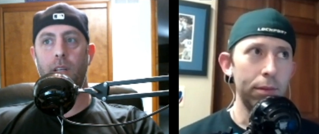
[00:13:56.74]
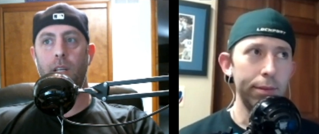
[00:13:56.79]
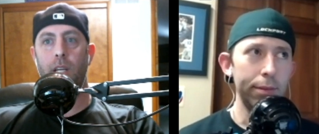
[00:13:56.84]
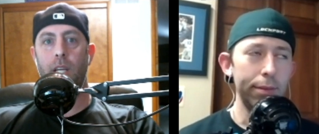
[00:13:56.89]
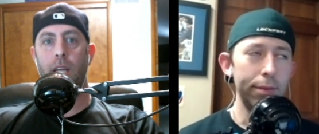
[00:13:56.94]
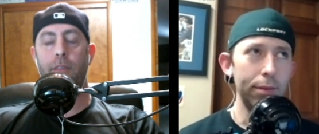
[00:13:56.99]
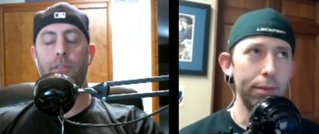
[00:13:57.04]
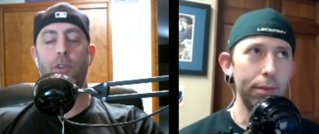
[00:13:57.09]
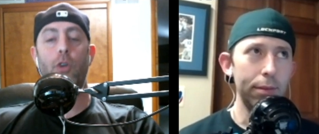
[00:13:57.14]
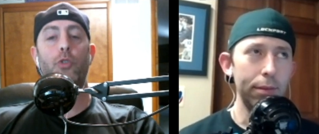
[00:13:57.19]

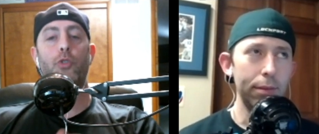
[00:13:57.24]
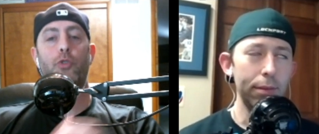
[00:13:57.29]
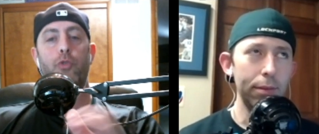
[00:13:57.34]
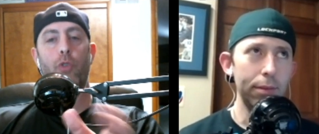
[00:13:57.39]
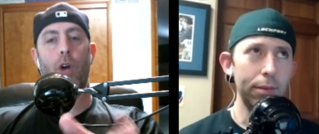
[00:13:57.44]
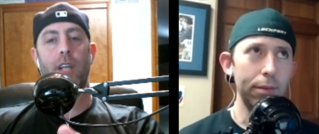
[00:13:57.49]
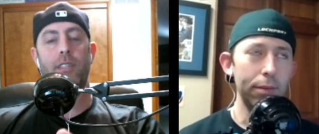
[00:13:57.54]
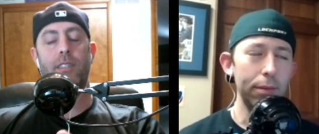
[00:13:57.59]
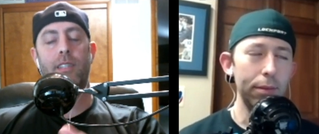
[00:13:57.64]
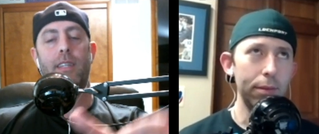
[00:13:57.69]
Speaker 1: If you
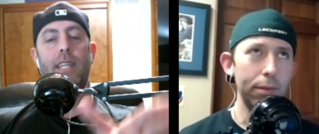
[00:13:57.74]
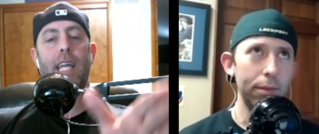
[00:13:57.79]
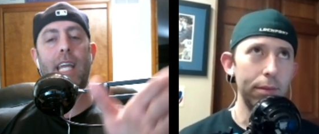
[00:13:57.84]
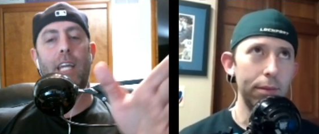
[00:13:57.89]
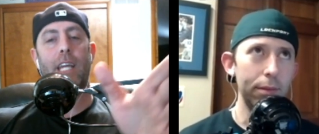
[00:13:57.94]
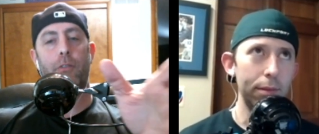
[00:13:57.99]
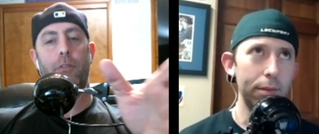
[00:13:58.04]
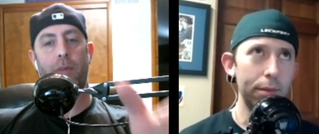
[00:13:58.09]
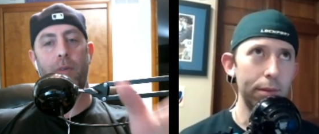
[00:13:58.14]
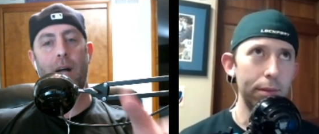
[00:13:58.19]
trust that they
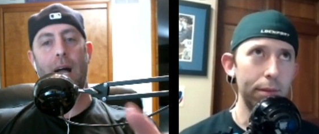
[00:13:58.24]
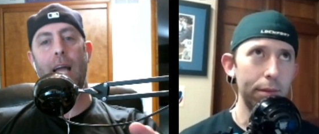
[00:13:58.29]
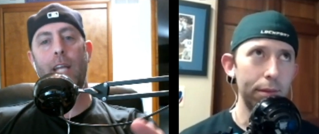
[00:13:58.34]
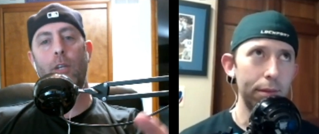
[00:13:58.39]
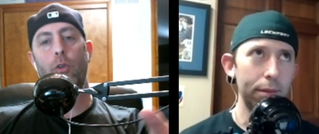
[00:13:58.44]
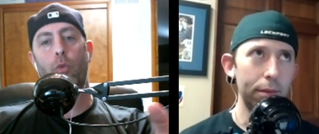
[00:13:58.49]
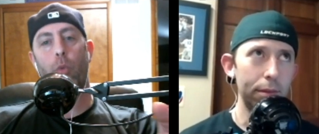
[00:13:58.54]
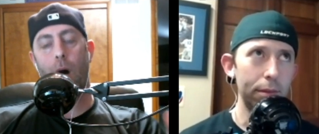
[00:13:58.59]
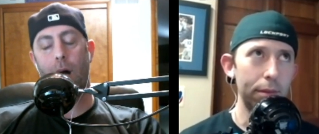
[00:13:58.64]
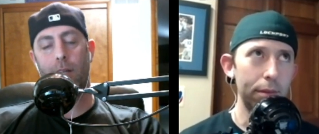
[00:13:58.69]
could find
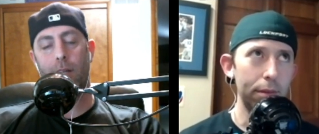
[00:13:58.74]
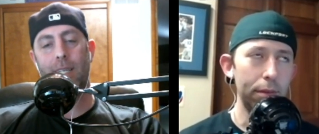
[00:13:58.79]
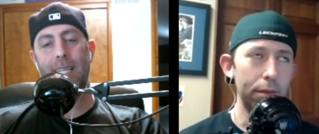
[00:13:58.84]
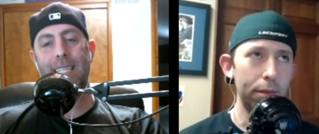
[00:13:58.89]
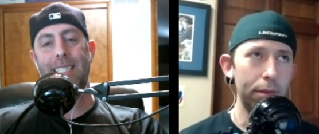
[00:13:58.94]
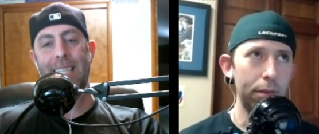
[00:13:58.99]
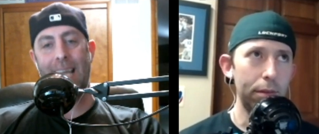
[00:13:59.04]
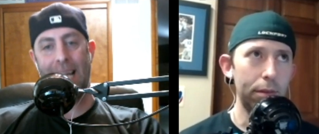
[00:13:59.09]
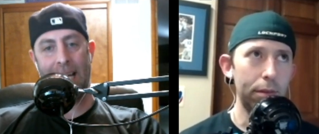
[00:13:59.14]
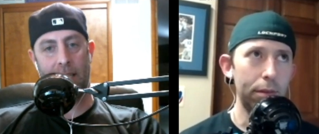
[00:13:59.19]
quality
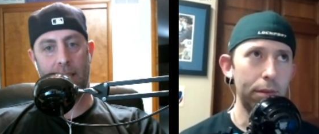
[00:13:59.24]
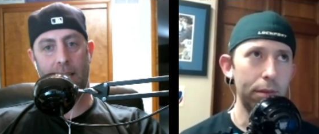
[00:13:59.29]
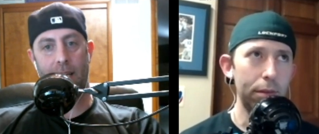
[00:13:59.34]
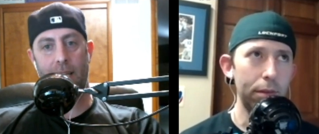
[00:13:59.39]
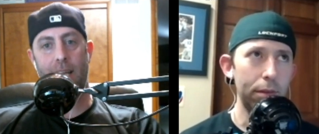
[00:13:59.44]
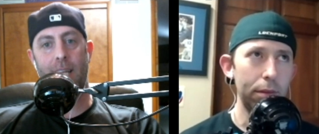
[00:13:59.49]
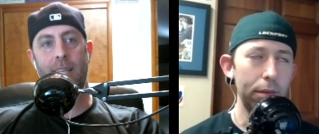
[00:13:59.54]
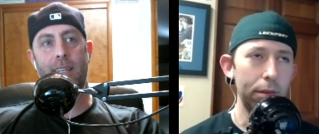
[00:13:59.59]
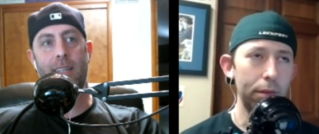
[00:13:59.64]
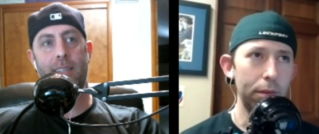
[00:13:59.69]
talent
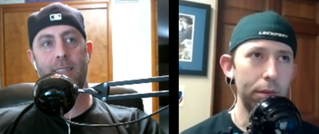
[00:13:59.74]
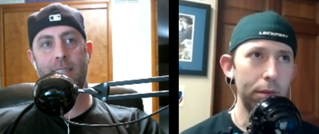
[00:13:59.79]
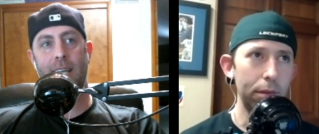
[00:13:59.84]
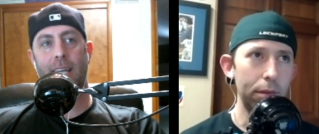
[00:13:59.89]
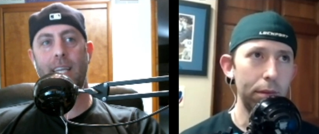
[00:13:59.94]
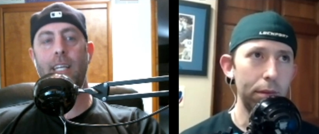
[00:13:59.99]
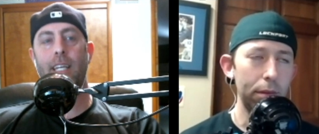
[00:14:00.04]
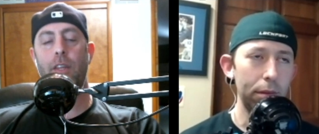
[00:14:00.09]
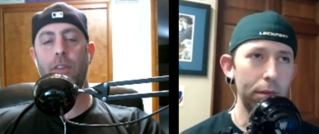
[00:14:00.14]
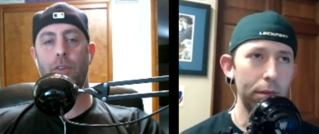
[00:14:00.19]
in the
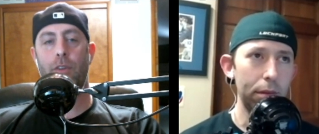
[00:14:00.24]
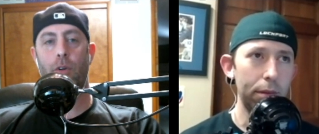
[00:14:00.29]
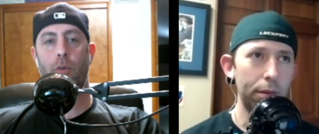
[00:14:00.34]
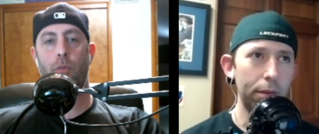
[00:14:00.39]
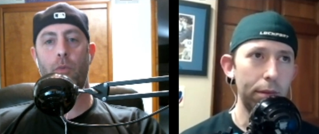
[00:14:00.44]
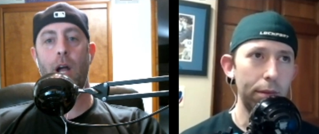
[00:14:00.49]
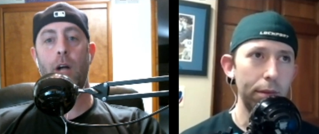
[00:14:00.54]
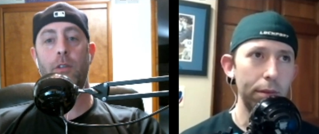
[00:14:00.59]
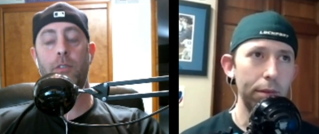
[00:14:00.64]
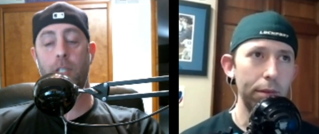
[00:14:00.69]
second and third
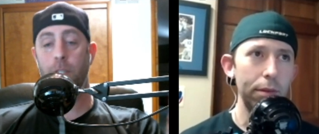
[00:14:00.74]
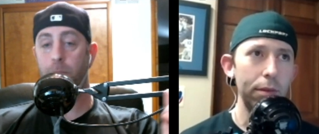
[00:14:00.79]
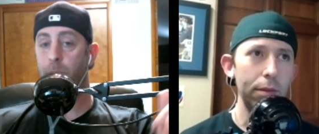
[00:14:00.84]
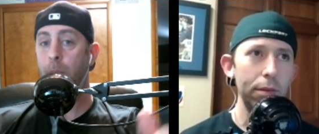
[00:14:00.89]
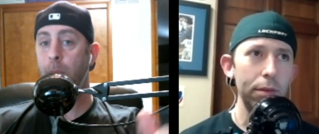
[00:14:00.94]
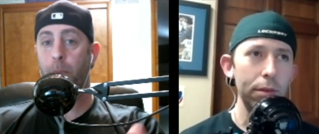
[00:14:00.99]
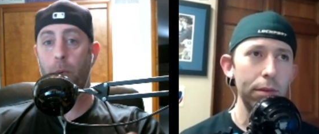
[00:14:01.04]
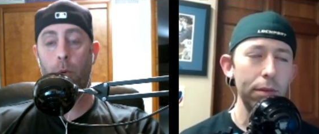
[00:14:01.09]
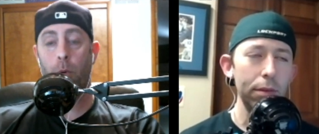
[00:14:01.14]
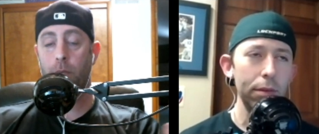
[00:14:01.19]
rounds, because
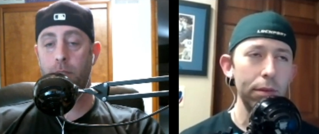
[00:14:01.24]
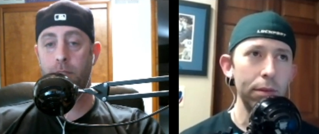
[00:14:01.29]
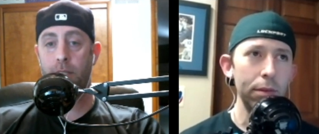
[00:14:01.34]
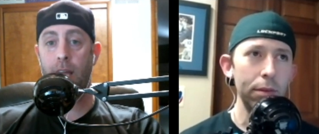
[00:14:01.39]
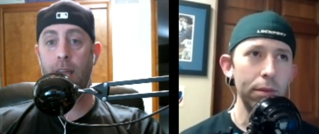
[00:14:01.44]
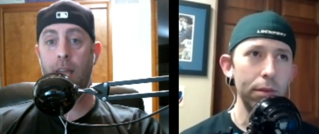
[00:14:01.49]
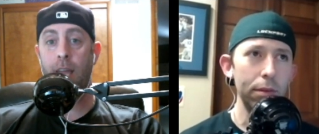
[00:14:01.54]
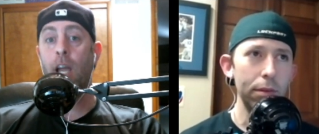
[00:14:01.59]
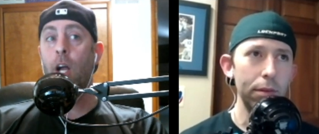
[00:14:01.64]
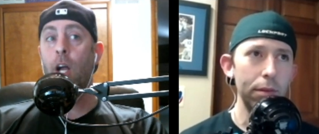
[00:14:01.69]
people will
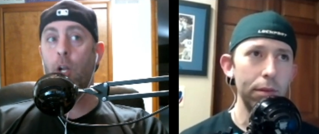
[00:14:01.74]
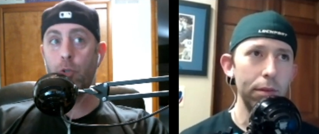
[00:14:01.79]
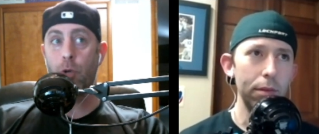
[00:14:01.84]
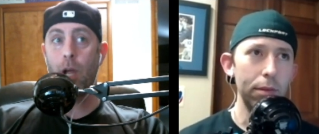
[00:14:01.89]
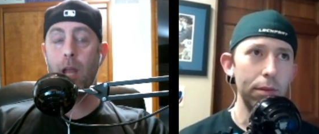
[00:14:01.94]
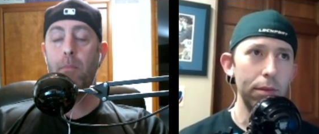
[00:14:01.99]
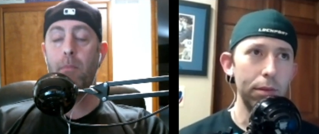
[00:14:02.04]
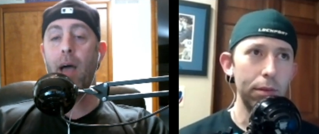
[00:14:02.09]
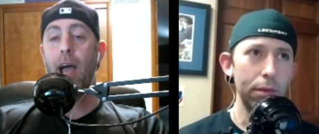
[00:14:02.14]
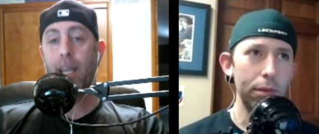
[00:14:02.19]
say
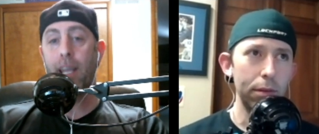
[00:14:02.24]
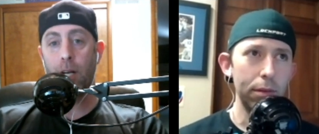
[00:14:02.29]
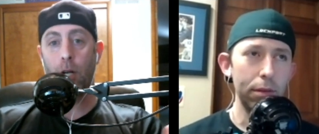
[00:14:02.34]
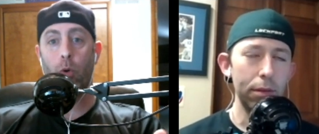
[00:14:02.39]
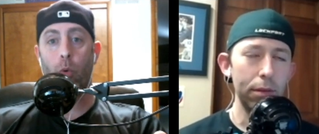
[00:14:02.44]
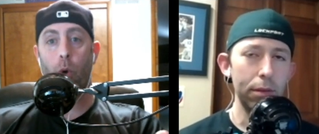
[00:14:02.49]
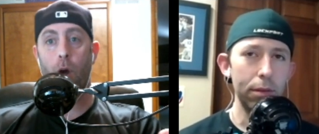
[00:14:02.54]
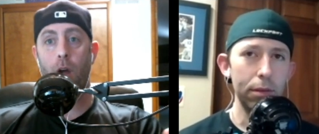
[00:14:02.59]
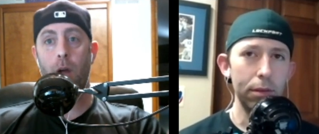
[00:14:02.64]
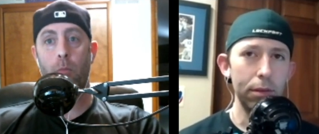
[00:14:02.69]
trade back and
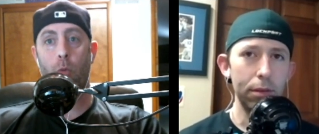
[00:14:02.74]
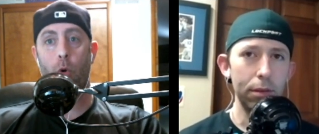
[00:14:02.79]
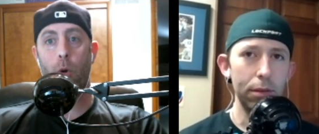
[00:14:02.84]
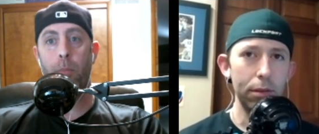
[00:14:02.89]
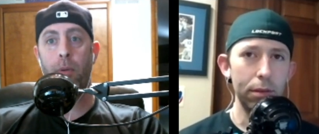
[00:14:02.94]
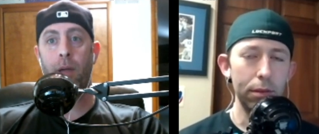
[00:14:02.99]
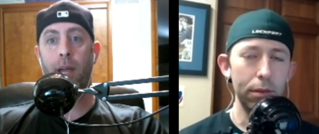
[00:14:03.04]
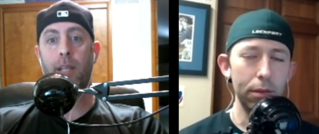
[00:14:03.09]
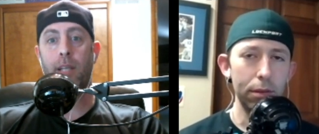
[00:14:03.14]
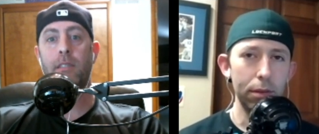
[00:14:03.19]
acquire more
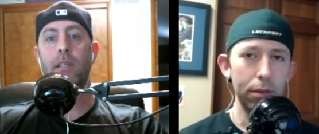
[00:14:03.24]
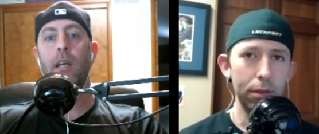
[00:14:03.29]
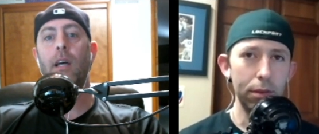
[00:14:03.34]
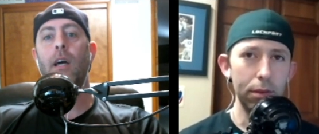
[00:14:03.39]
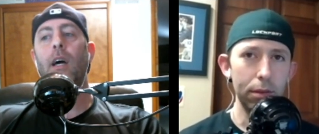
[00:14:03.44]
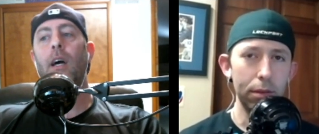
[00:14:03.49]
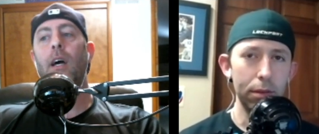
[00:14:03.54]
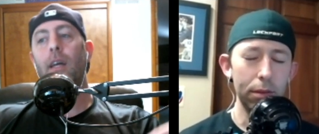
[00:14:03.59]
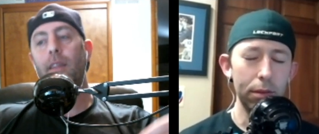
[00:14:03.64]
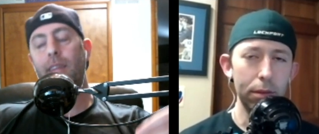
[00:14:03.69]
picks,
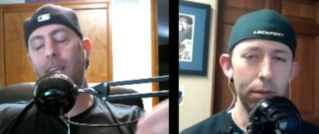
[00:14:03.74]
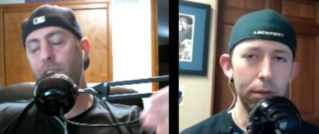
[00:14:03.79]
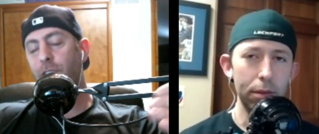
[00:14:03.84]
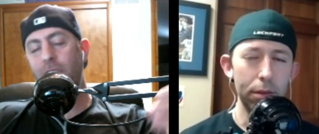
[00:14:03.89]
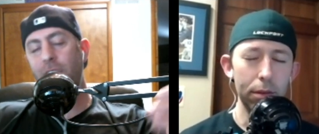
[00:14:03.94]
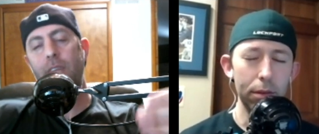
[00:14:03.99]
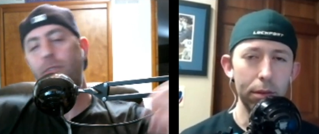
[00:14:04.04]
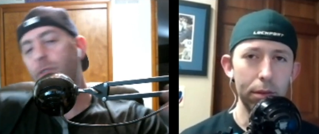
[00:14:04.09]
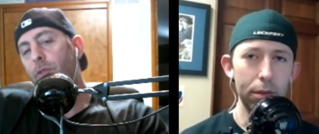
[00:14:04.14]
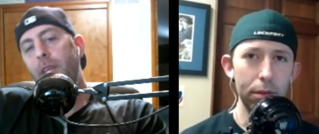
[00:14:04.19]
that just
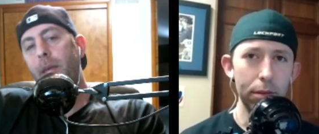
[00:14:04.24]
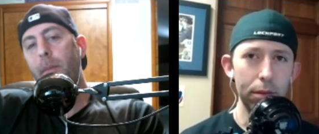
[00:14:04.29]
gives you the